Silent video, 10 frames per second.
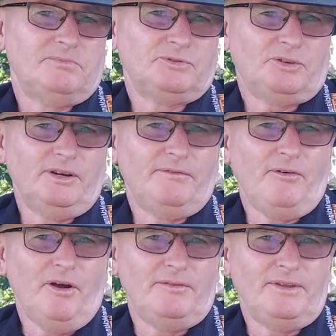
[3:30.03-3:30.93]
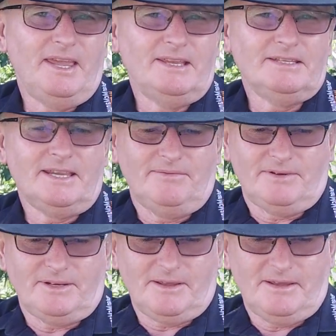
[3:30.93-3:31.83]
3 to 5 years
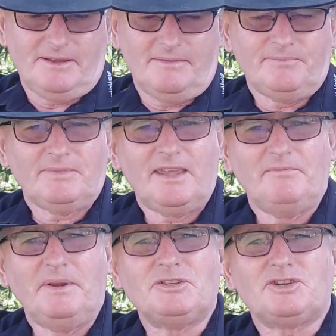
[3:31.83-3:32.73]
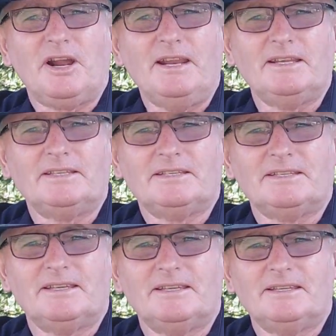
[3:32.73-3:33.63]
even have been tradies.
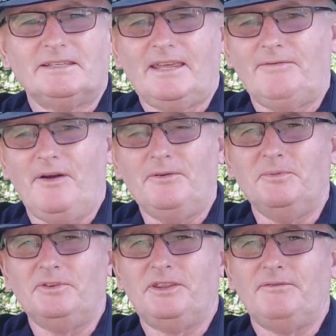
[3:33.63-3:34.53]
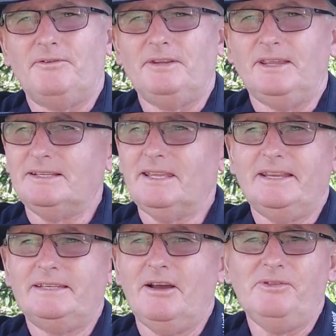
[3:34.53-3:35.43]
They vote with their feet.
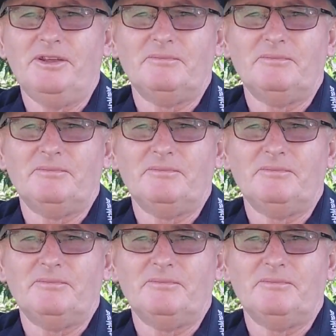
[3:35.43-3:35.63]
They tell their